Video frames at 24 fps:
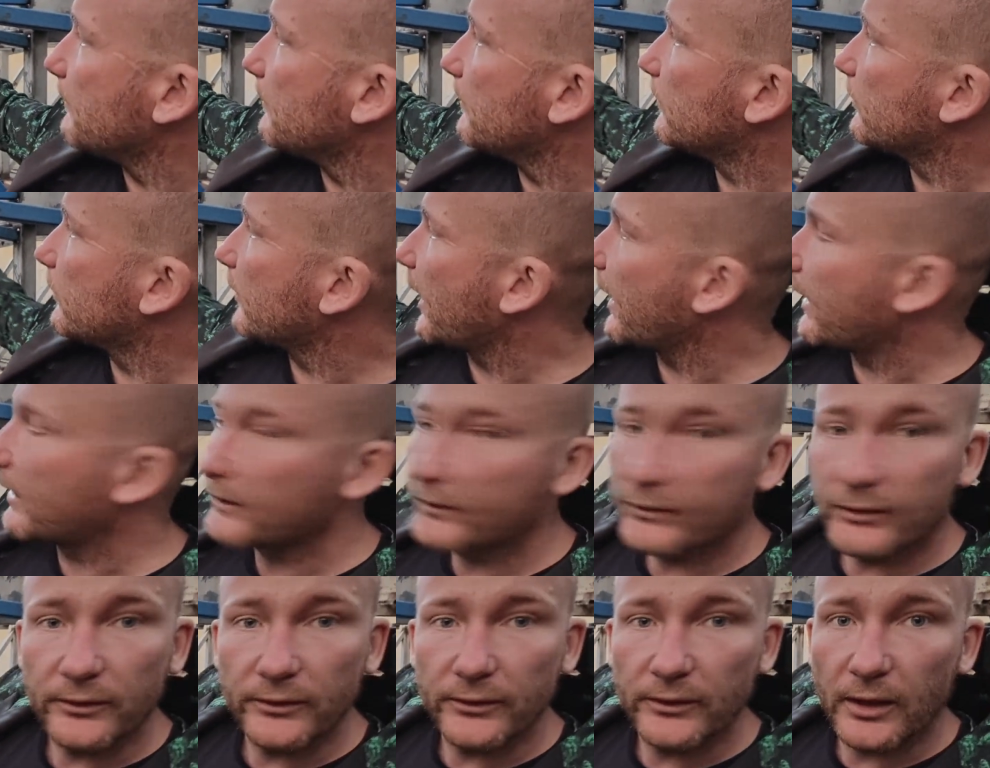
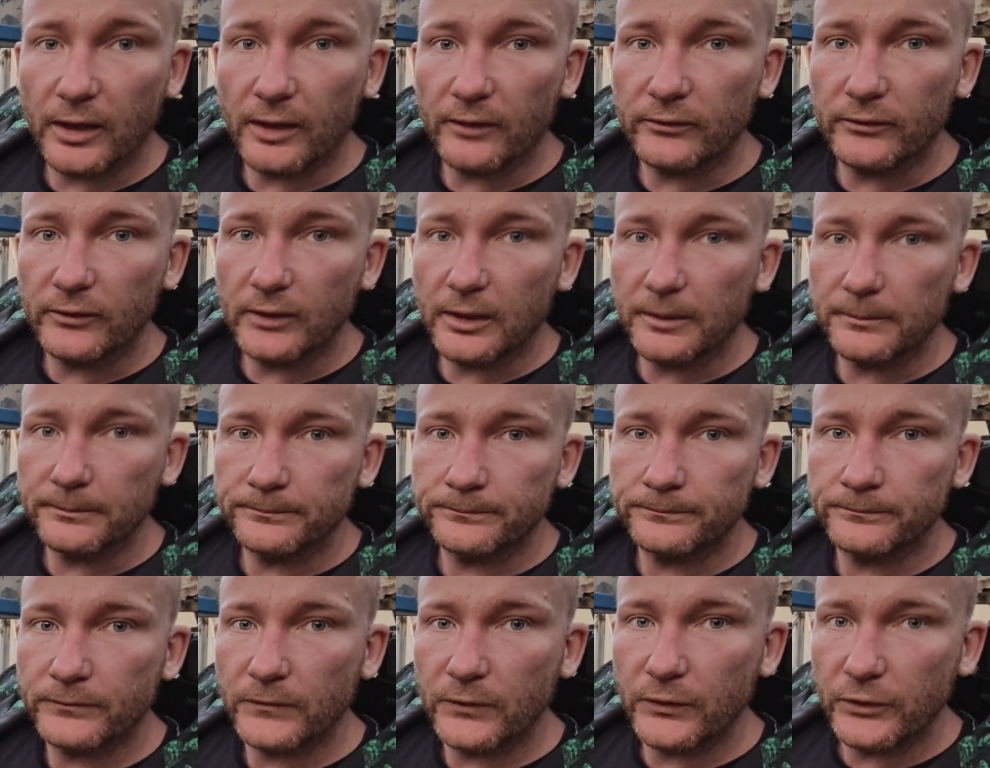brackets and stuff to
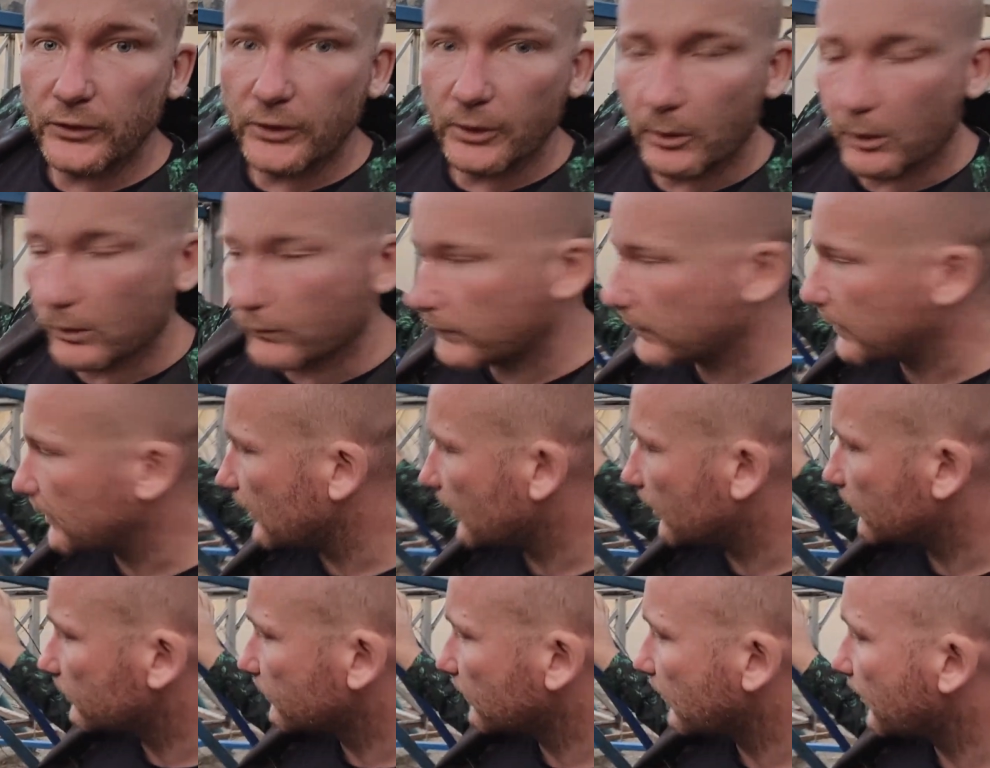go over
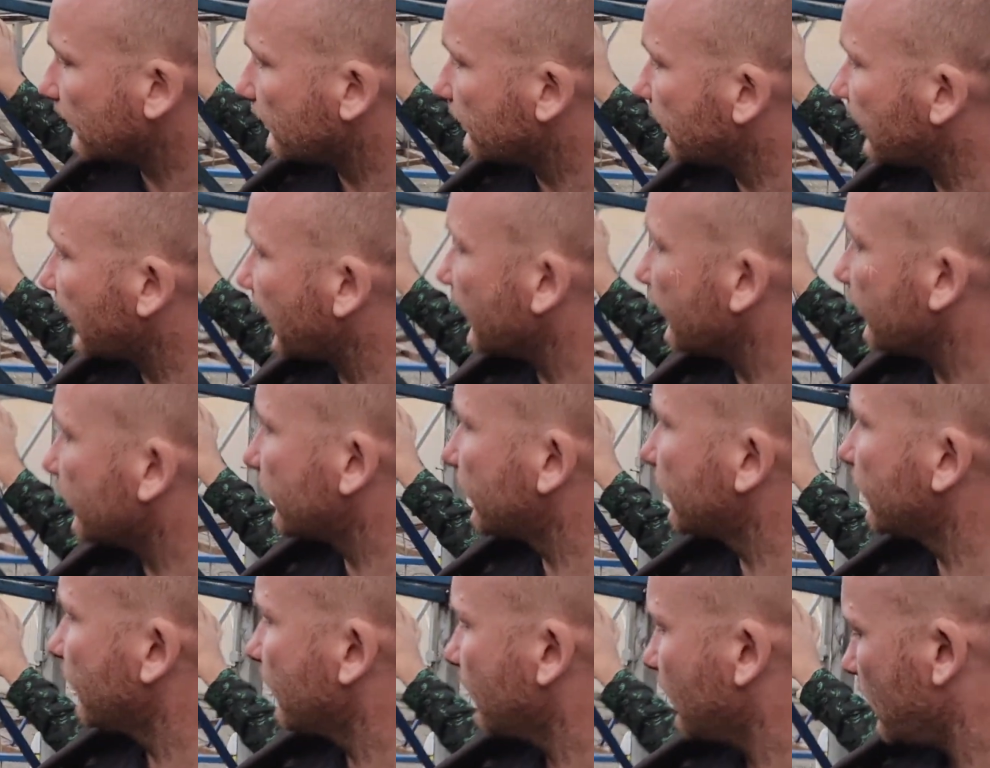here,
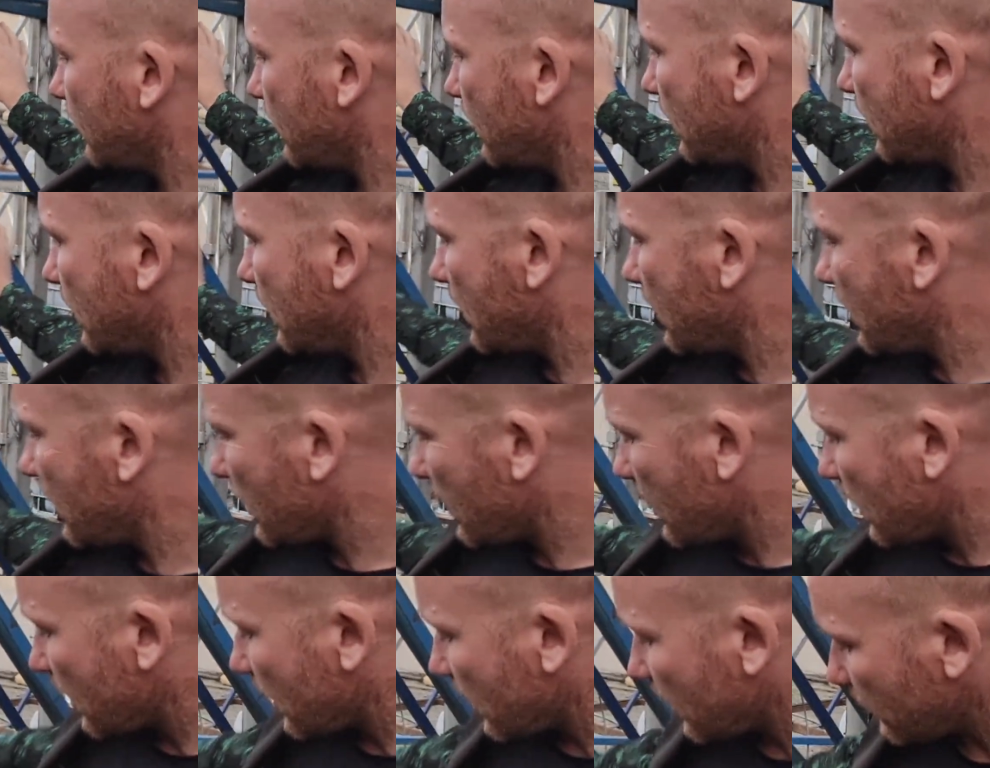plates.
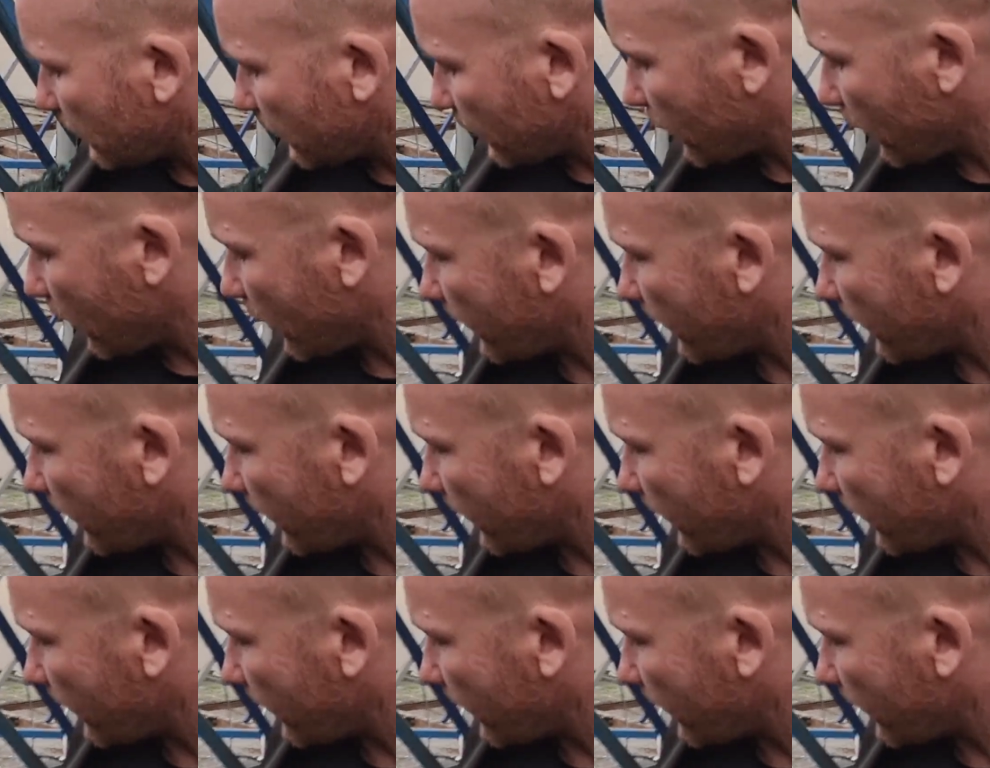We've got